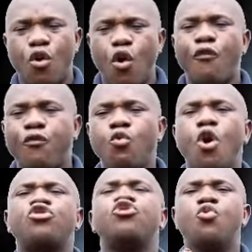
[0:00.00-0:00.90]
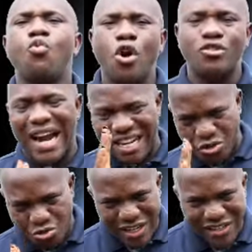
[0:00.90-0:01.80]
of what you want and
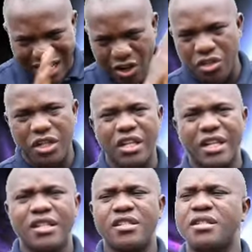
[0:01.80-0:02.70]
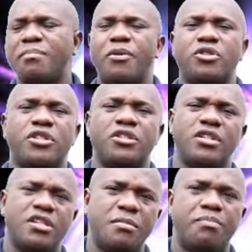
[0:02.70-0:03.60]
dress accordingly. This is important.
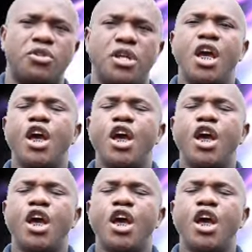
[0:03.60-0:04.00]
This is important.